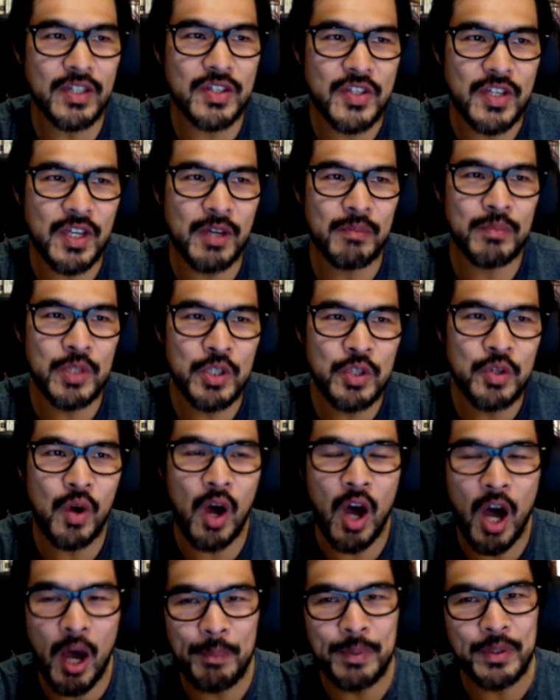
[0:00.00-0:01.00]
some new
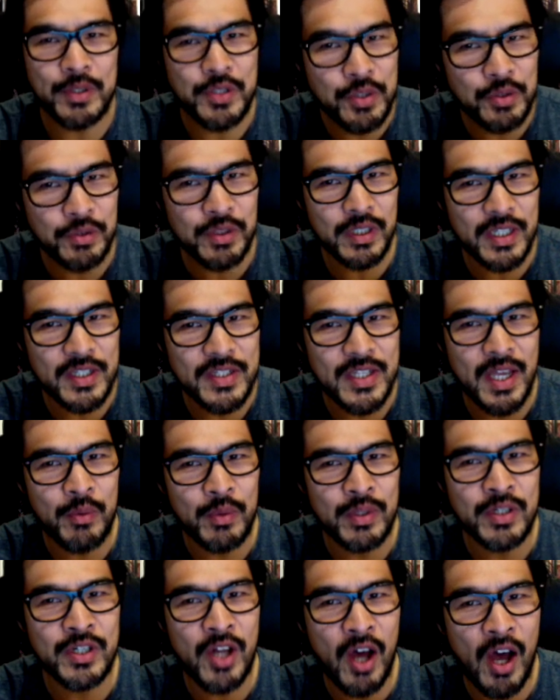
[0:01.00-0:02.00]
opportunities that
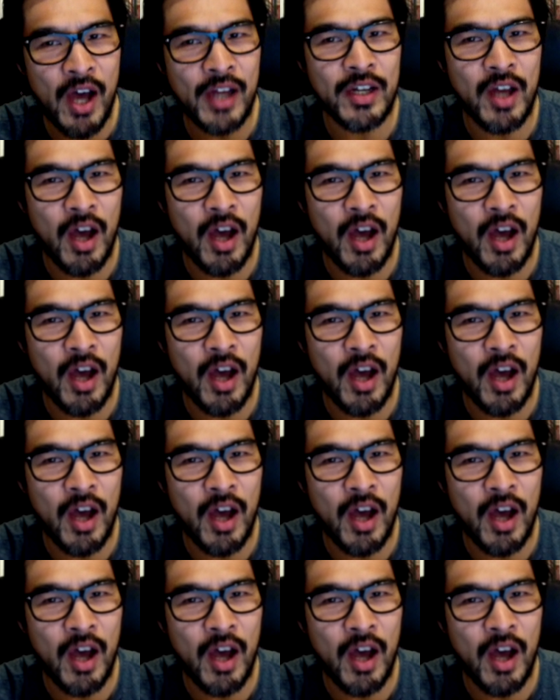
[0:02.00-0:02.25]
were not